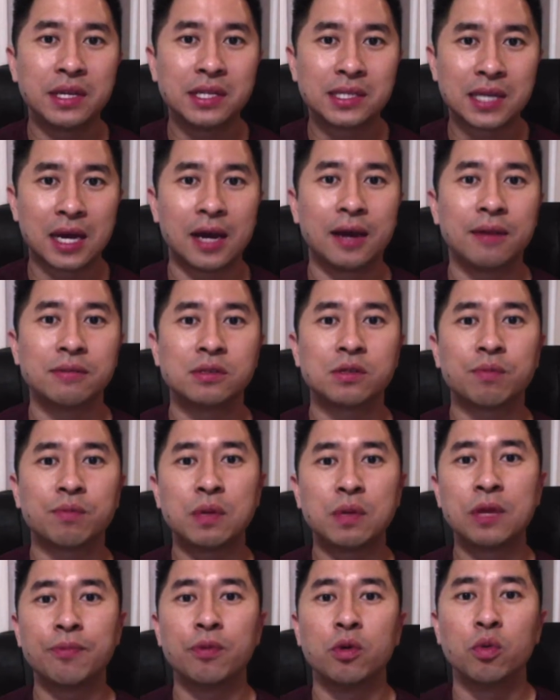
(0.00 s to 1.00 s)
times
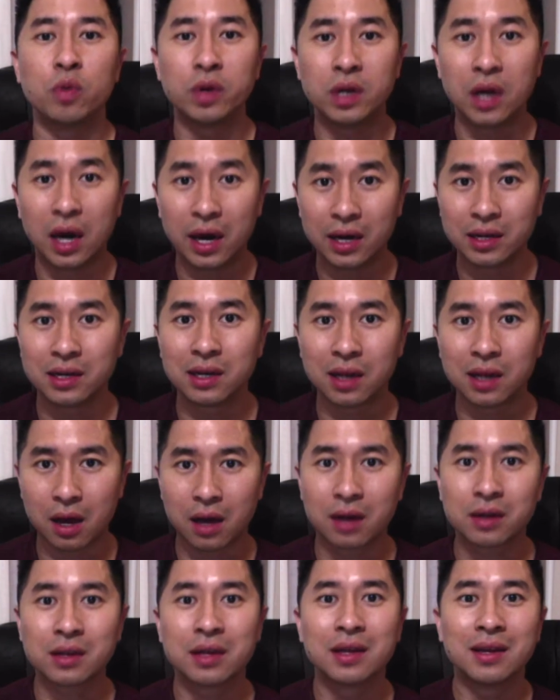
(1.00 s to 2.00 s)
people would
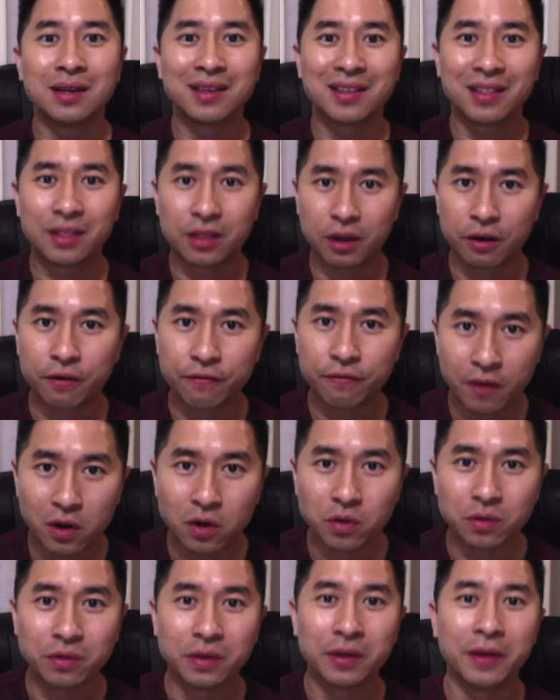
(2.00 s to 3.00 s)
unlock their
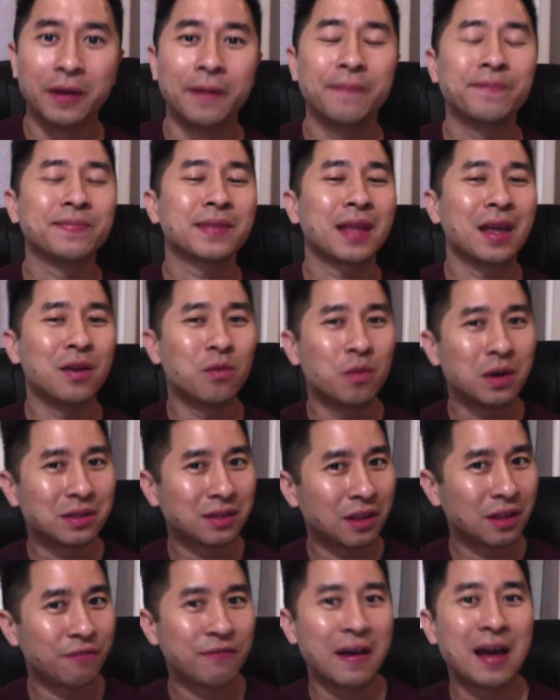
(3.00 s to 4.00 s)
phone. And what
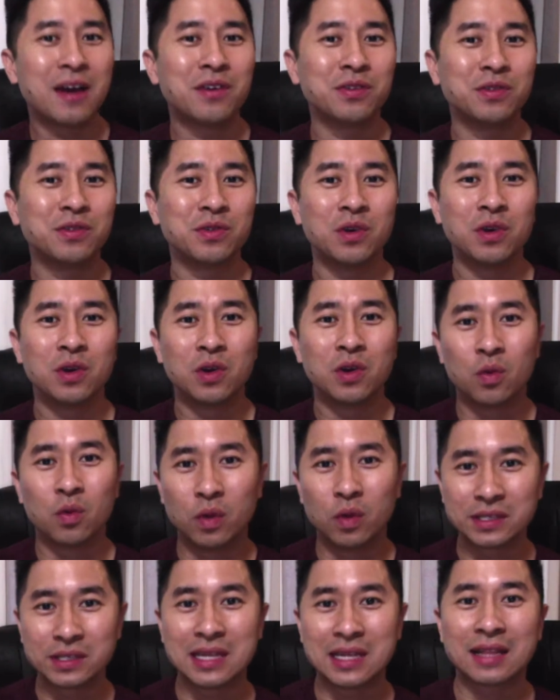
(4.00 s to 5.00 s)
they found
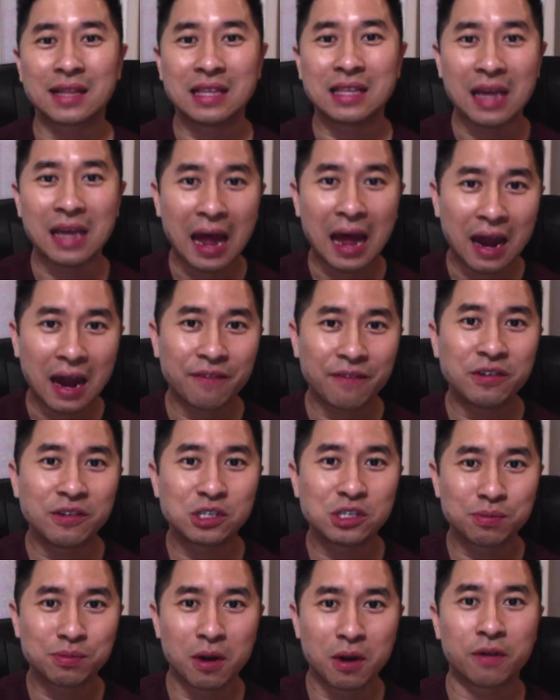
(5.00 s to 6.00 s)
was that the
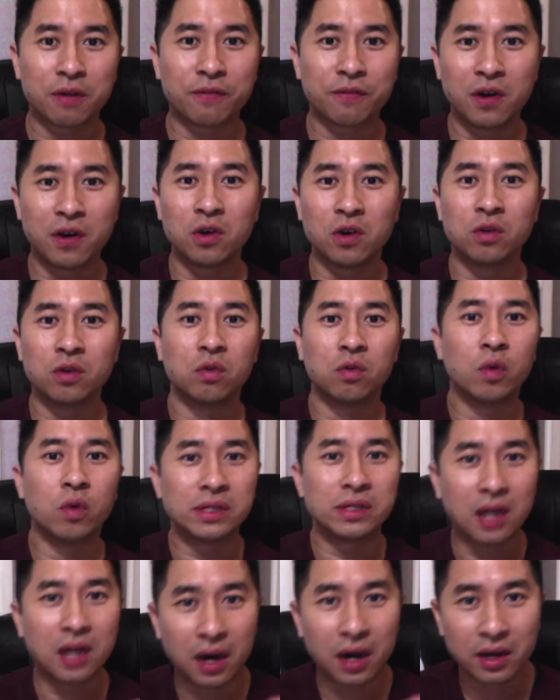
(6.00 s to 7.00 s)
average smartphone
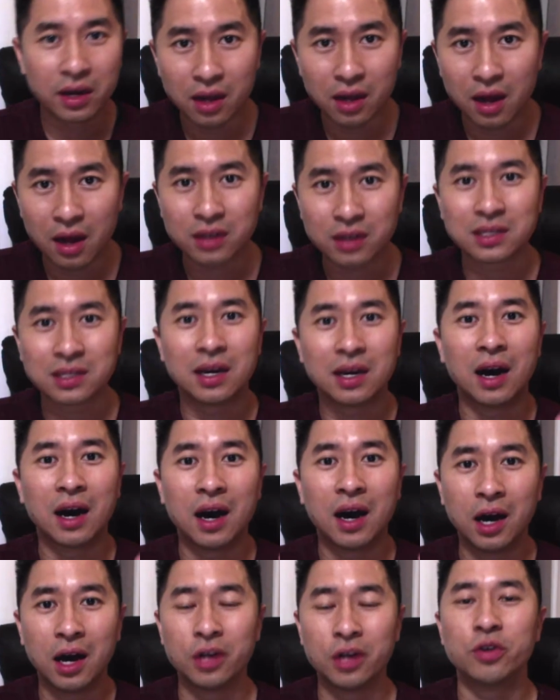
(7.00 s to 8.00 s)
was unlocked
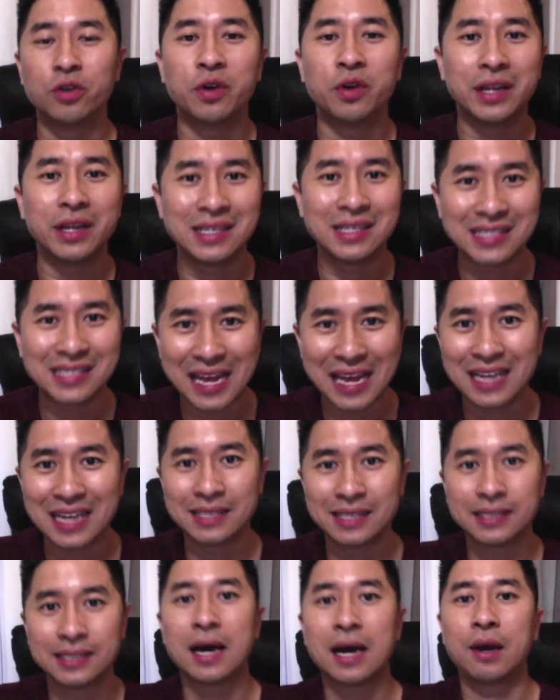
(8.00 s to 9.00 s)

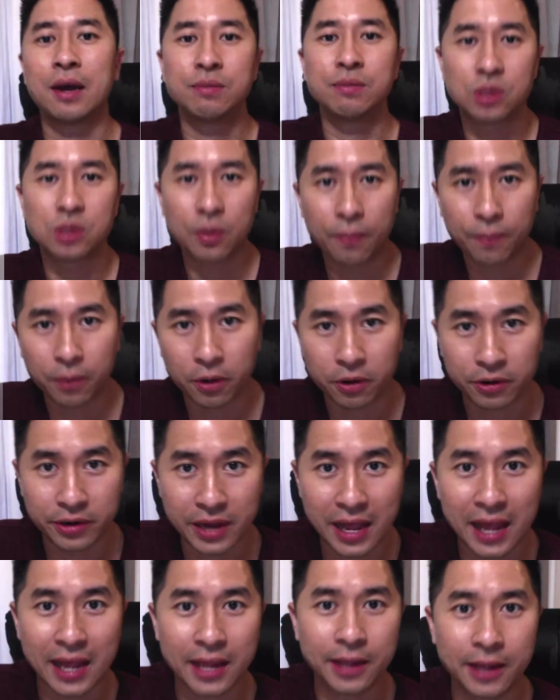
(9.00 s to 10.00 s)
110 times per
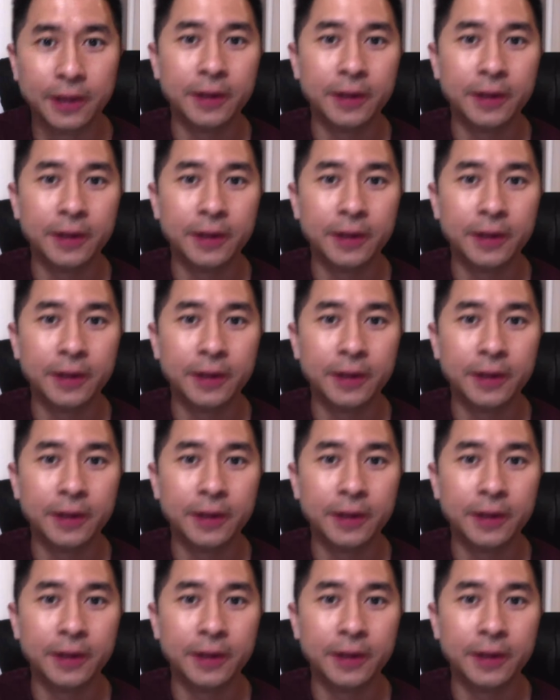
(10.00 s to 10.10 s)
day.